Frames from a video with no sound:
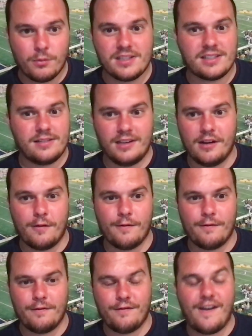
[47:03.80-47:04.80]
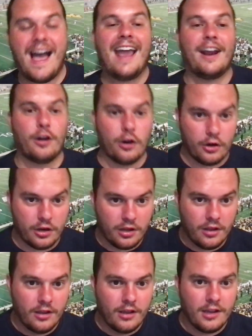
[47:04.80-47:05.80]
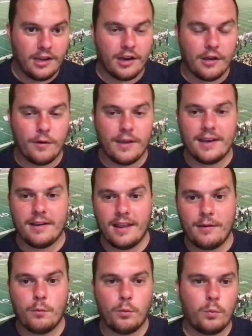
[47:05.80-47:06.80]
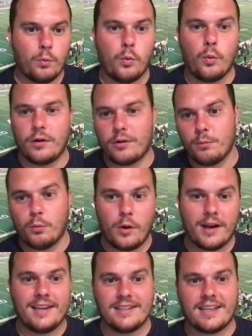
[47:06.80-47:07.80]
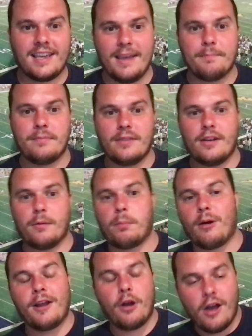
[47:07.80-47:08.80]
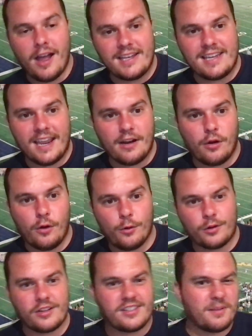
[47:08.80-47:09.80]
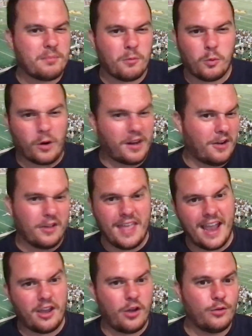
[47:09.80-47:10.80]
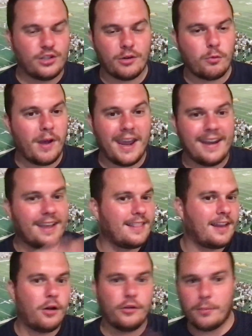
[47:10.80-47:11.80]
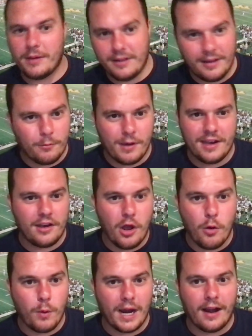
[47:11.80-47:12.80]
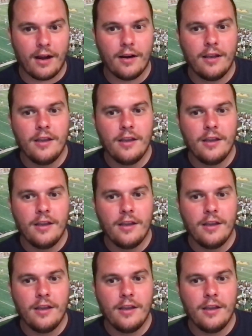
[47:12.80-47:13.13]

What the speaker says: was, fired, in wanting to bring on Dana Holgorsen, but working on that coach in waiting that ultimately went nowhere.